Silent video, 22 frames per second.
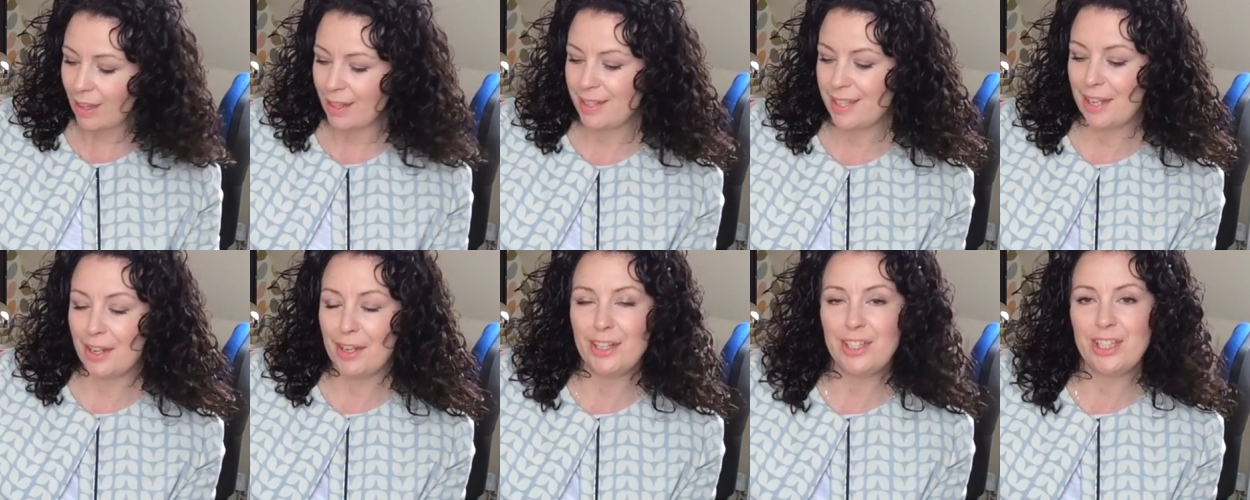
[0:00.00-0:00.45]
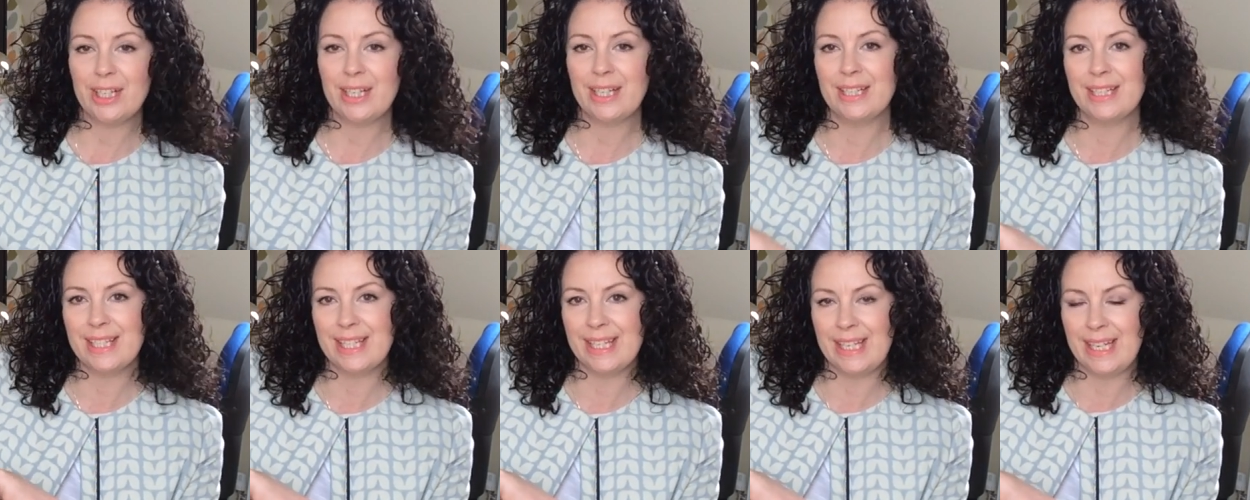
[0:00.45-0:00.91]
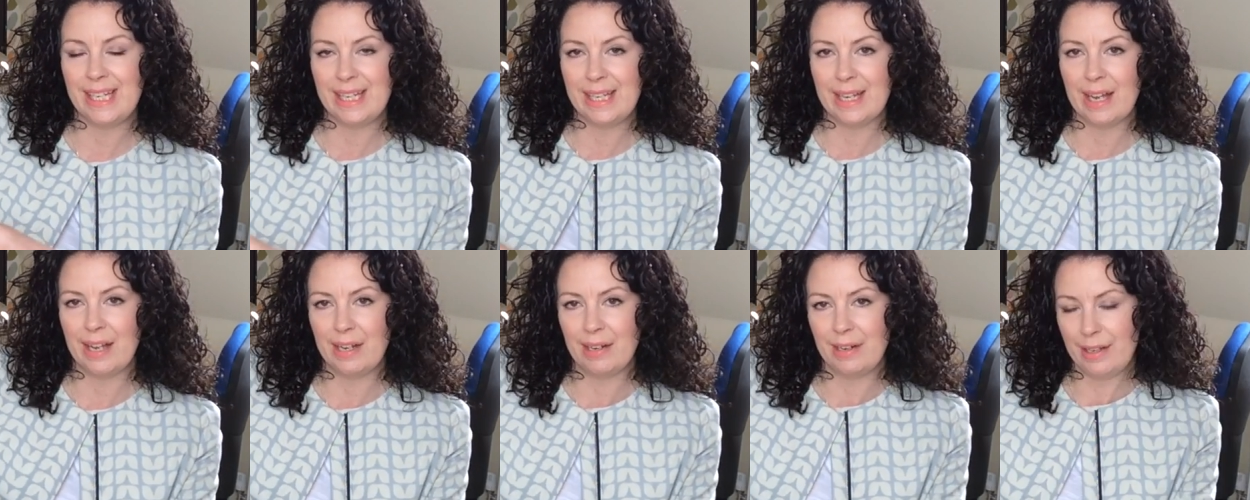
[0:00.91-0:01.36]
So as you can
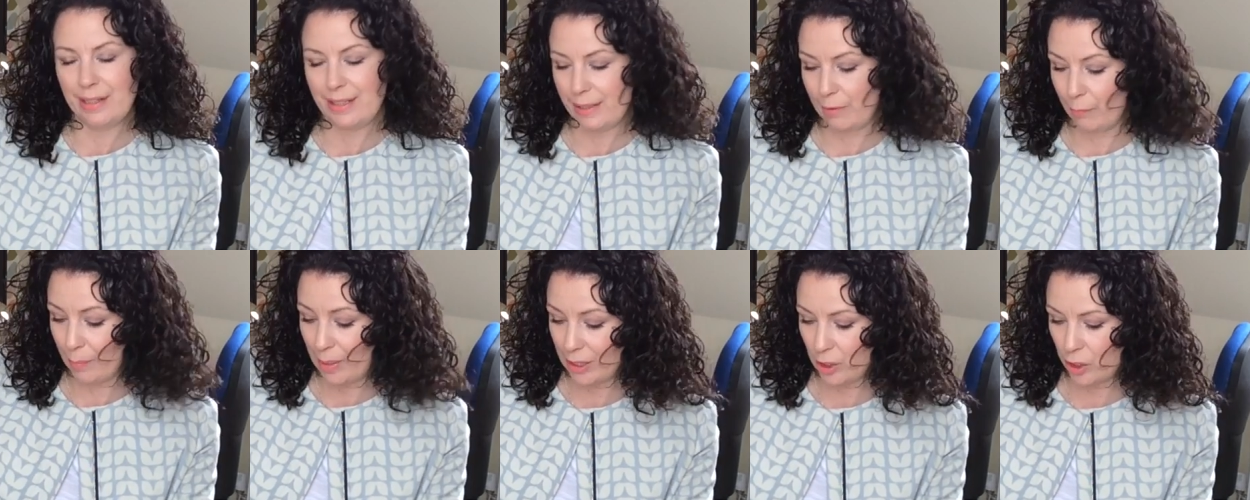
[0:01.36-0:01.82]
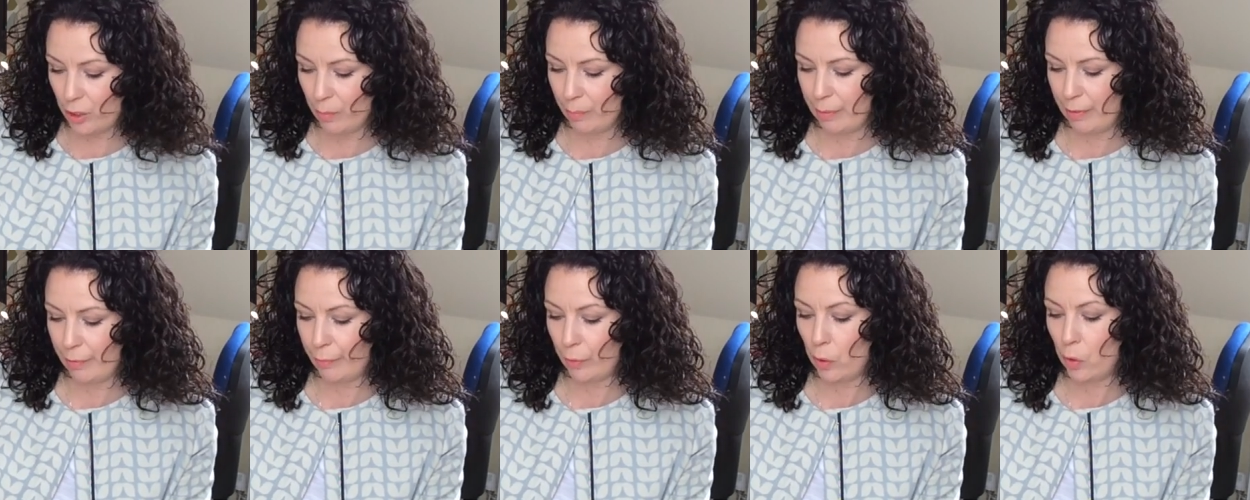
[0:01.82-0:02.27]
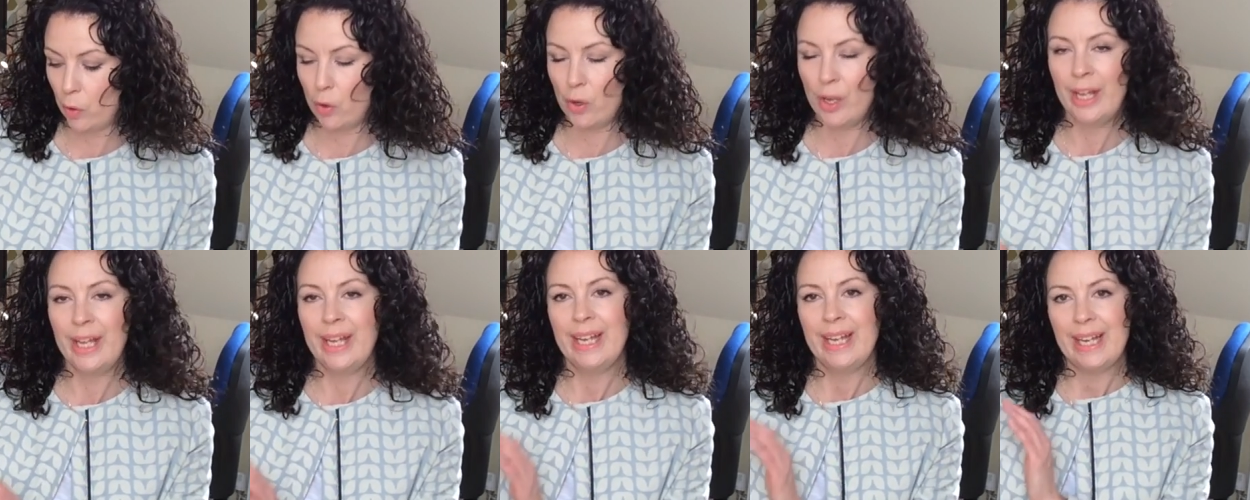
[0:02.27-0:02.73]
see, as I've mentioned
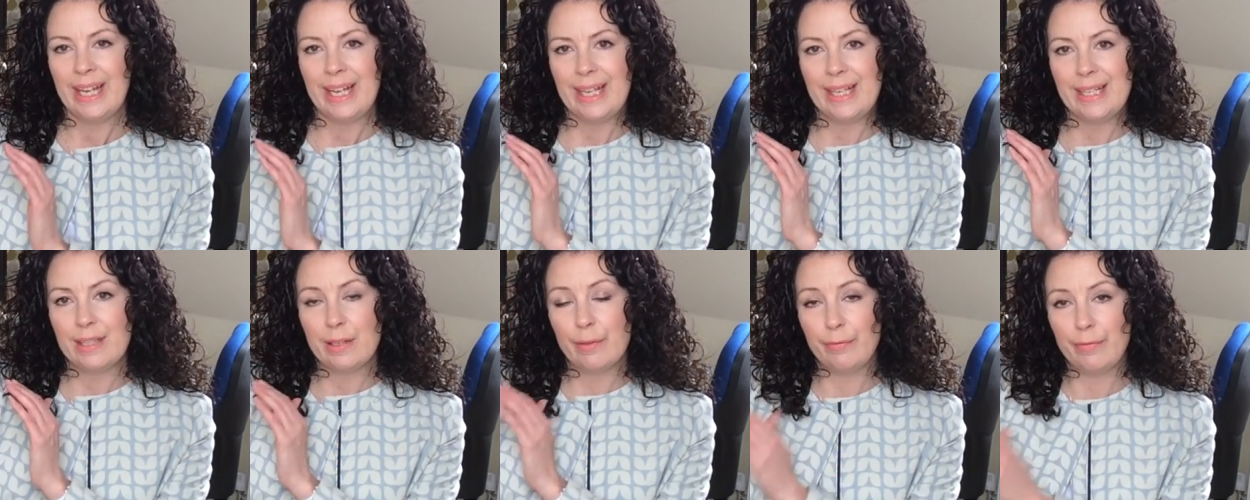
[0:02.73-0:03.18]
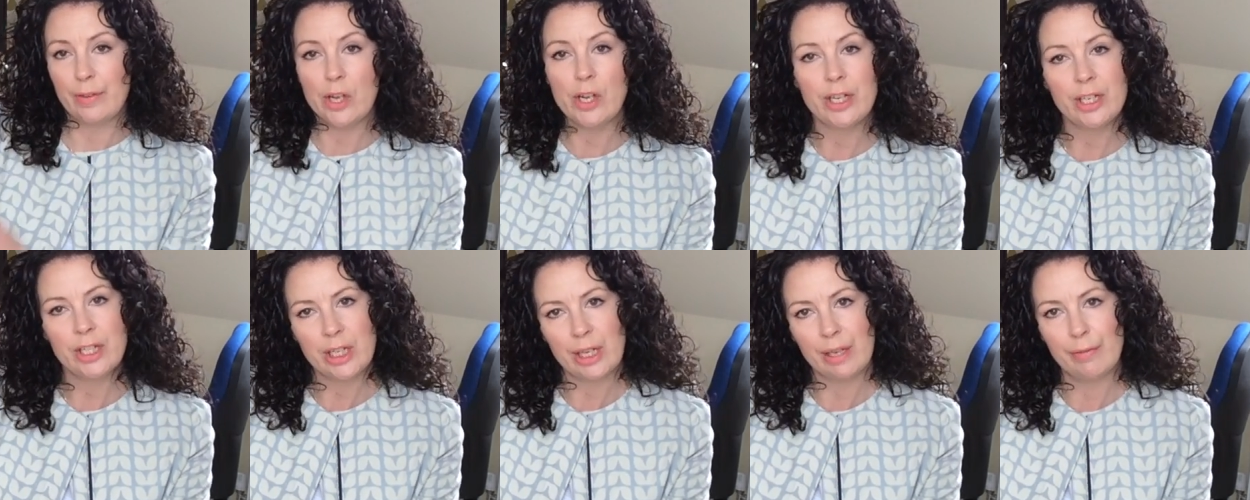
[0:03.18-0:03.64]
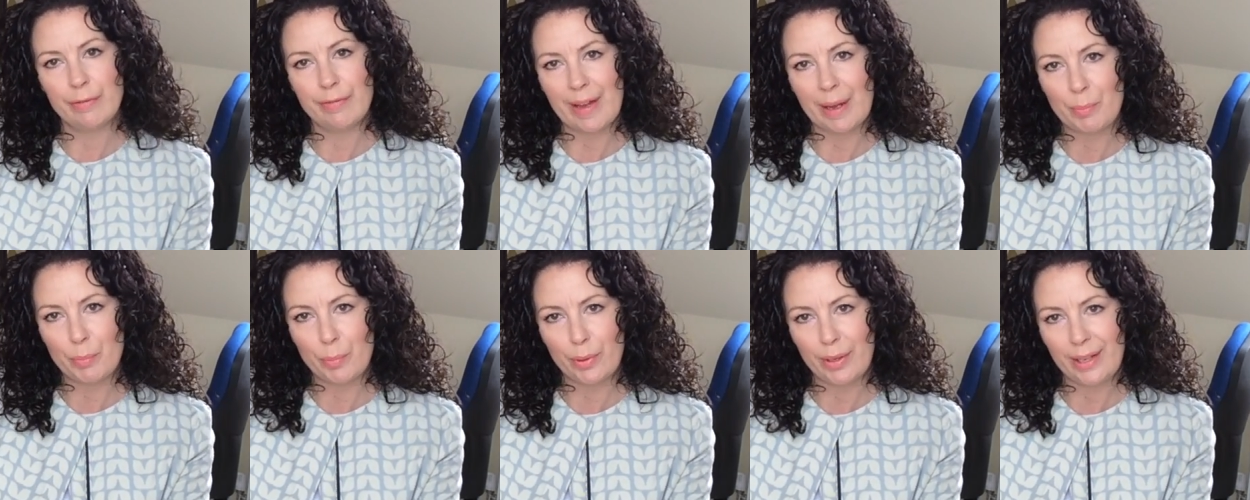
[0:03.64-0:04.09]
before, it's a furnishing
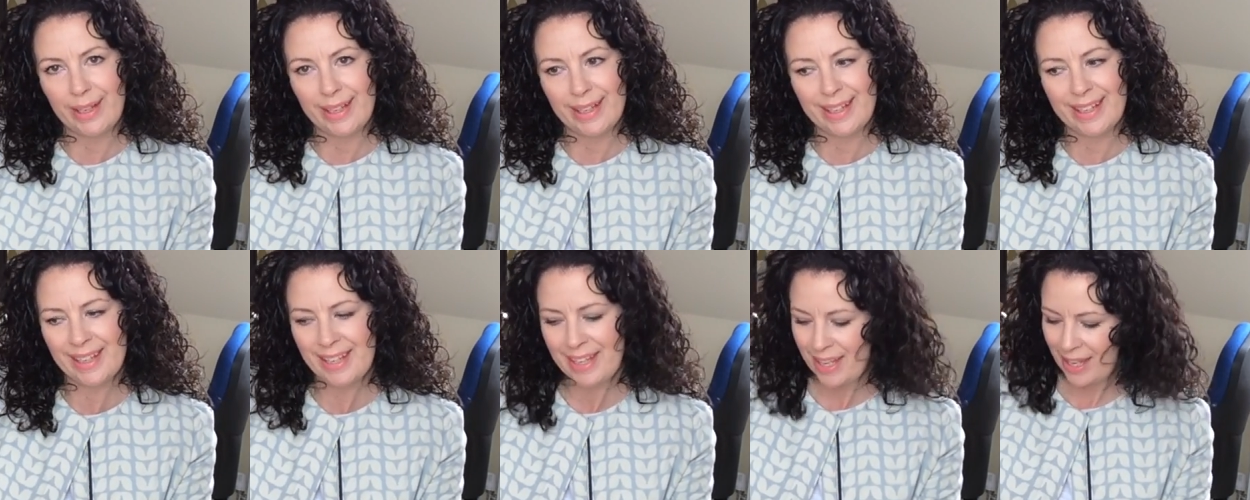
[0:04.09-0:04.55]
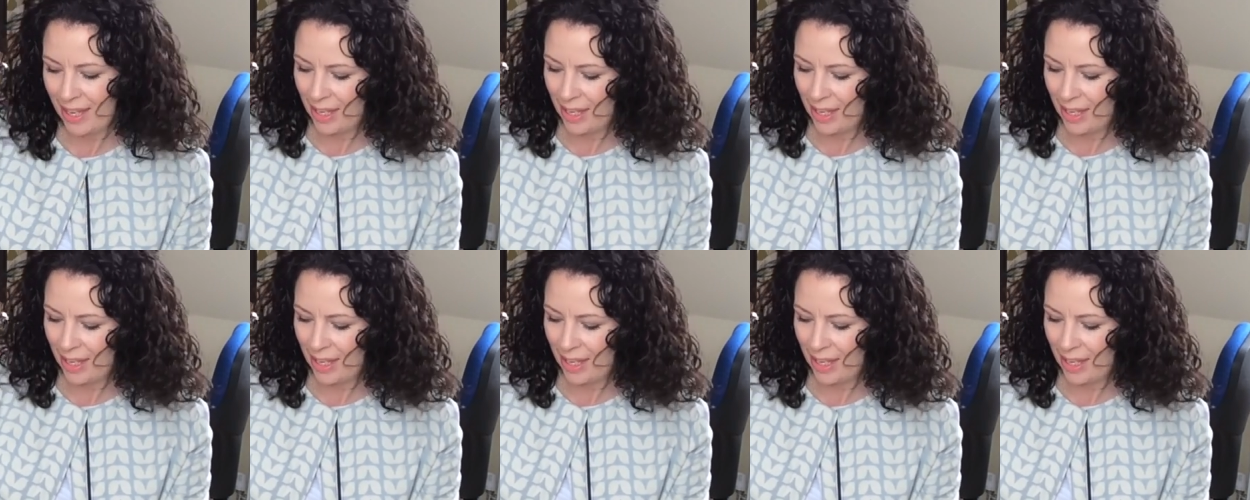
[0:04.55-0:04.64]
fabric,